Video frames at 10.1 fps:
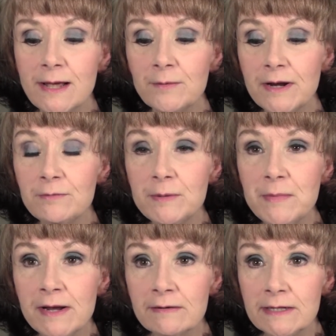And when I
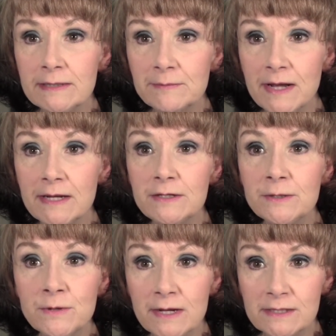remarried, my
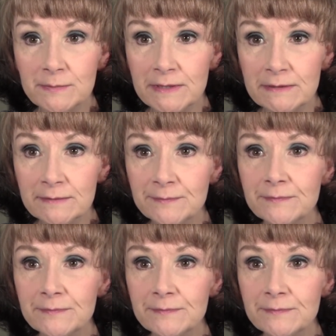new husband